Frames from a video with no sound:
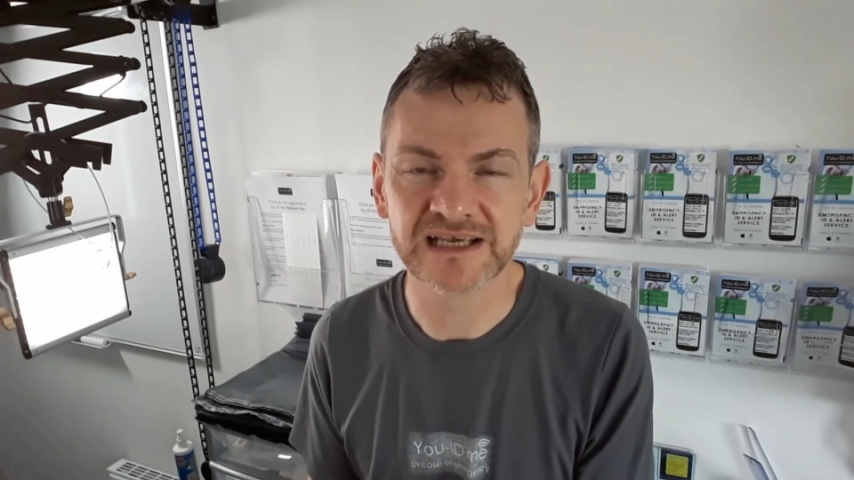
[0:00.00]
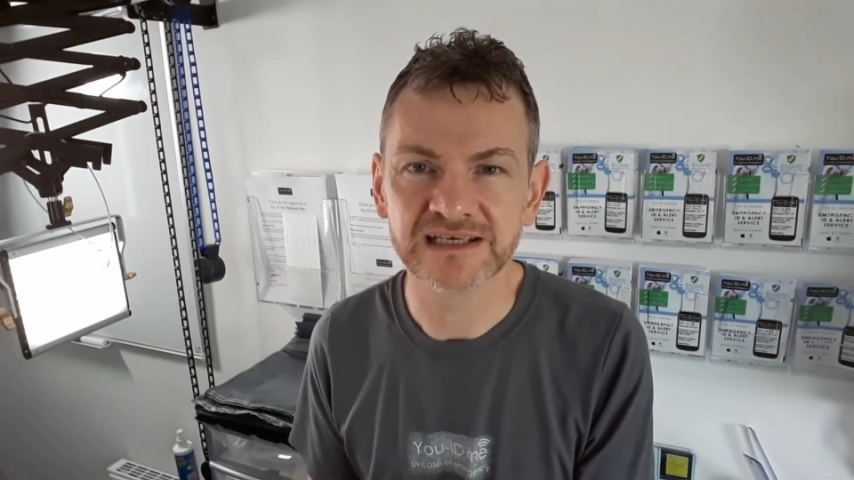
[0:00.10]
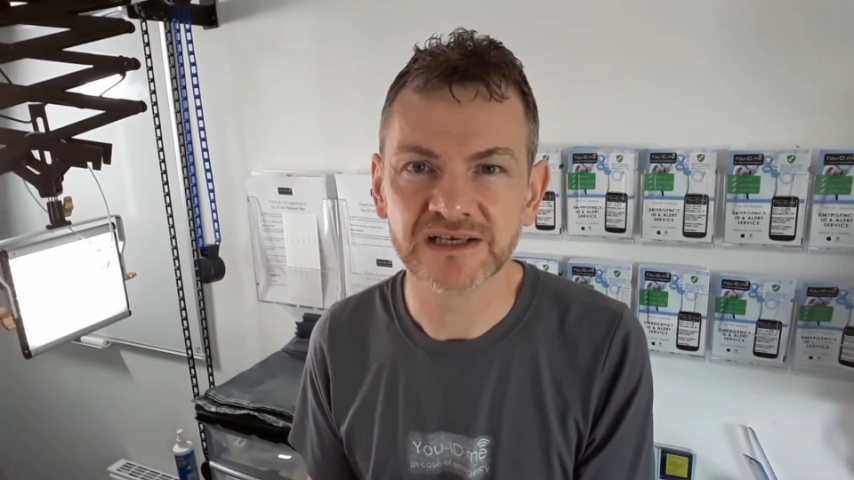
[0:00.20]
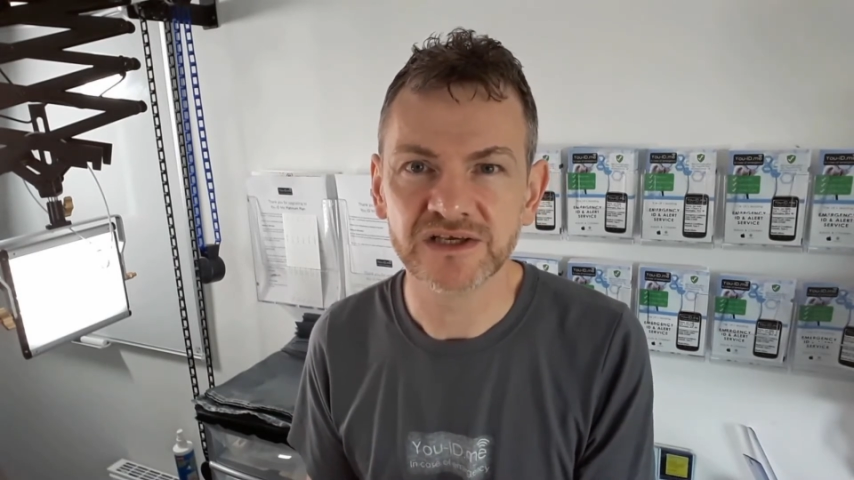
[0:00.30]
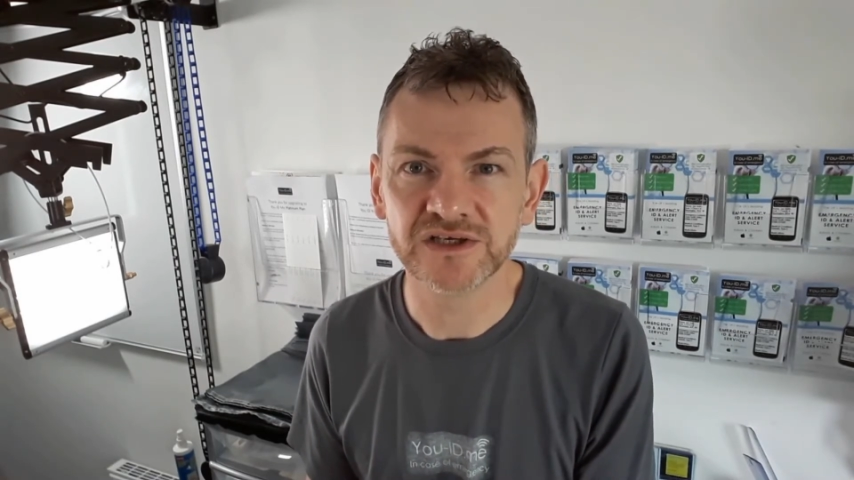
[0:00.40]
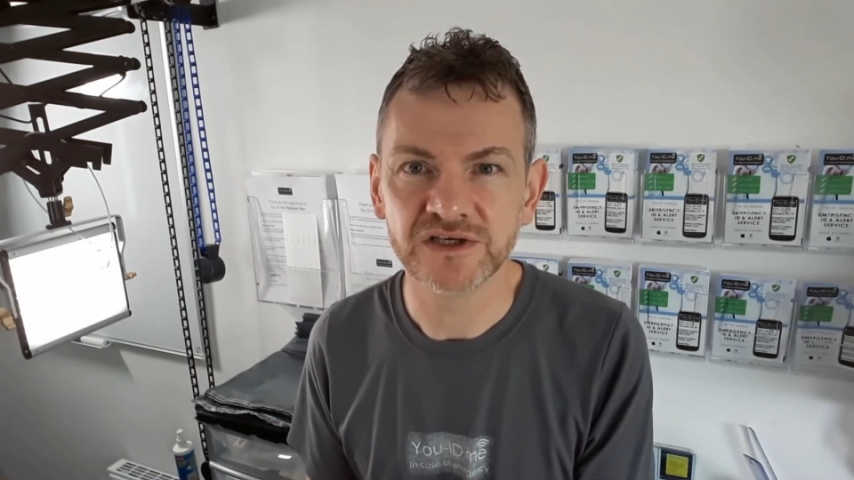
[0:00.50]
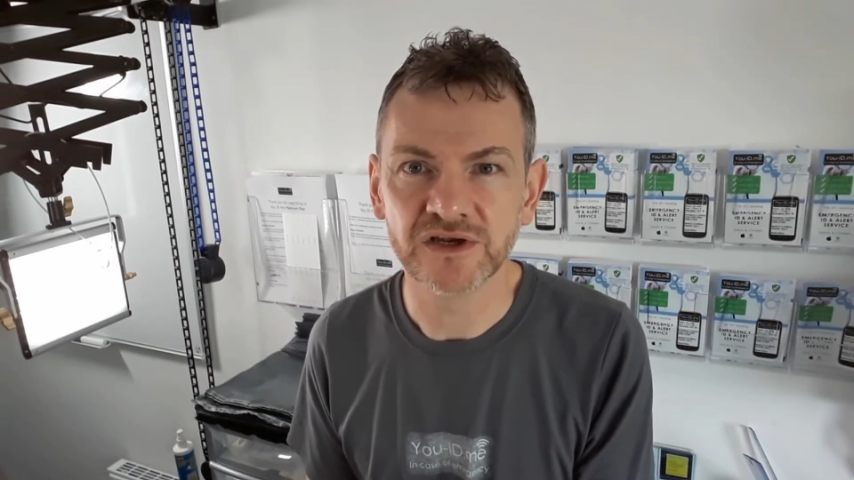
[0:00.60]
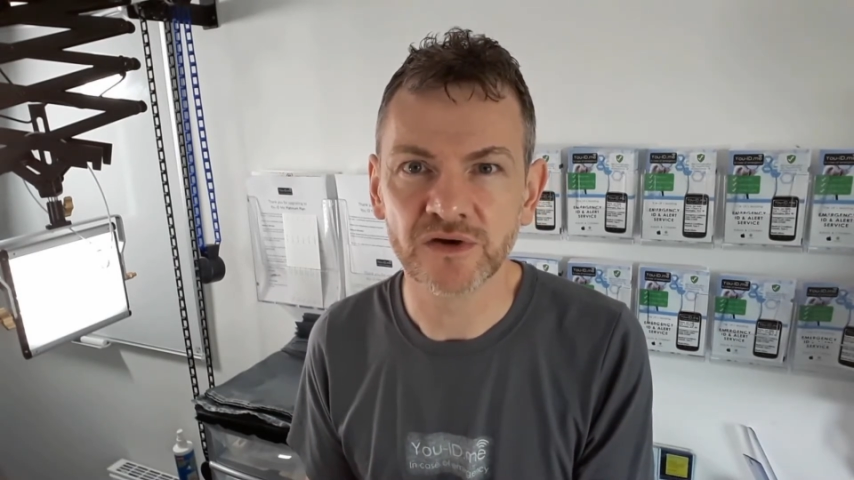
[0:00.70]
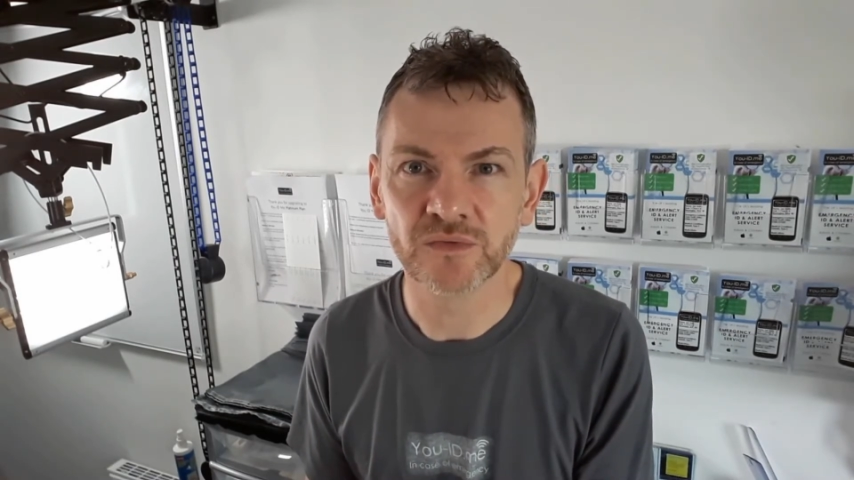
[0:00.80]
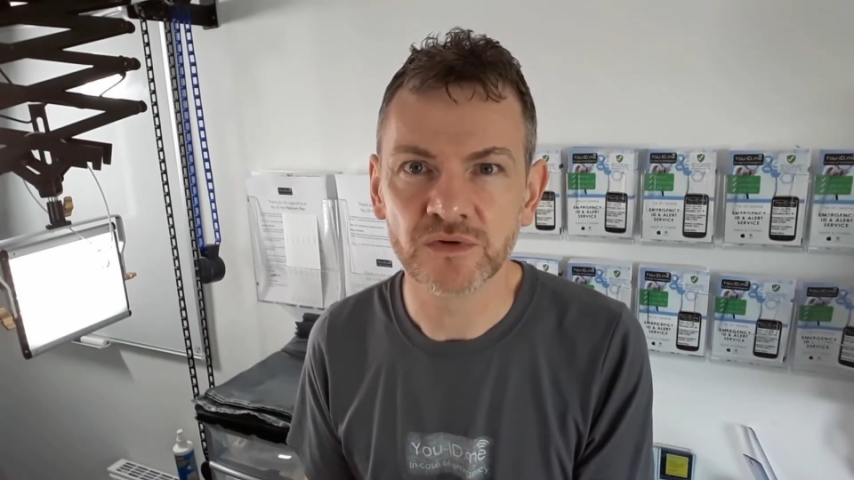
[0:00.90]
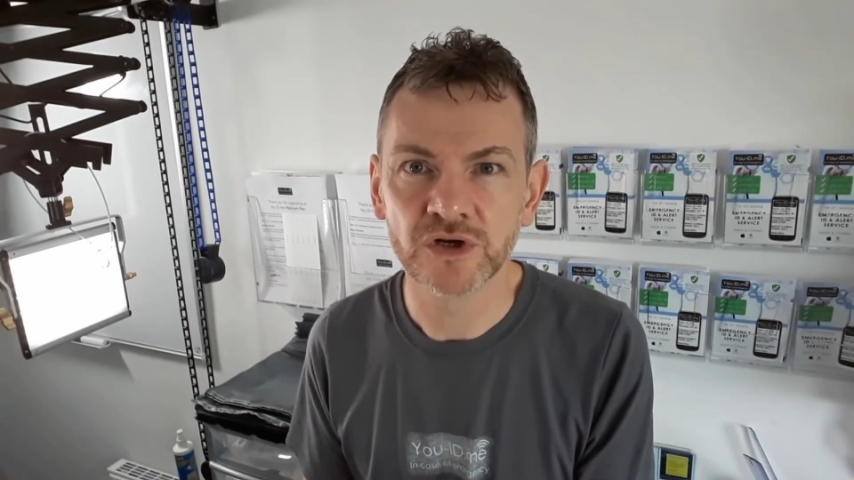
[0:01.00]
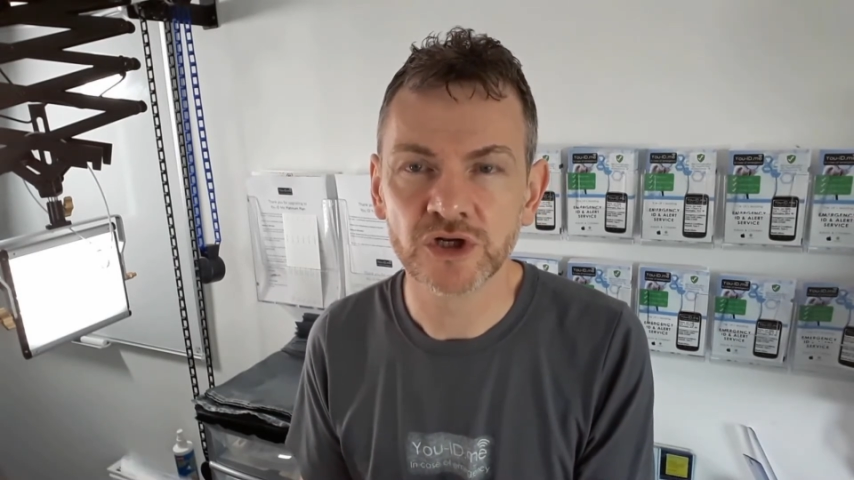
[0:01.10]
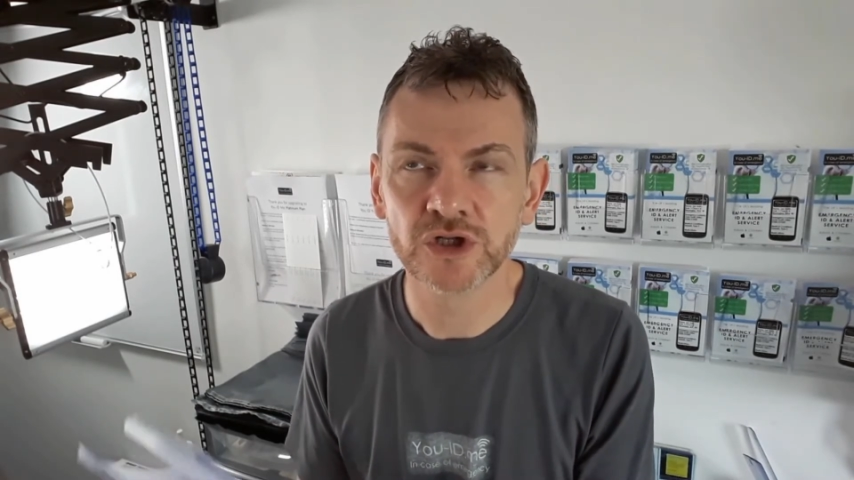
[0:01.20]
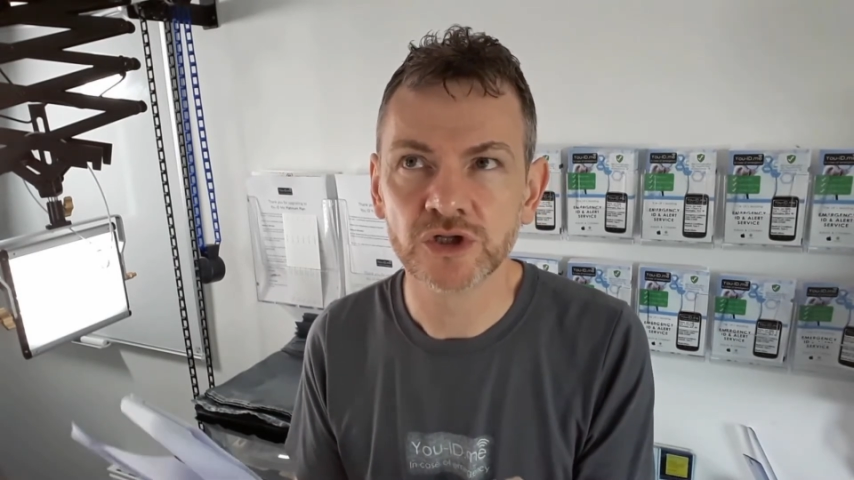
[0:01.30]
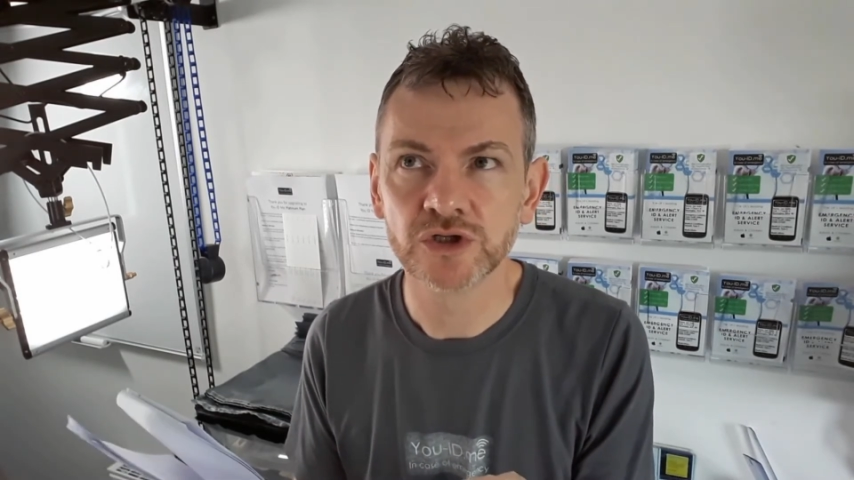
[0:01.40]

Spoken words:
say, you know,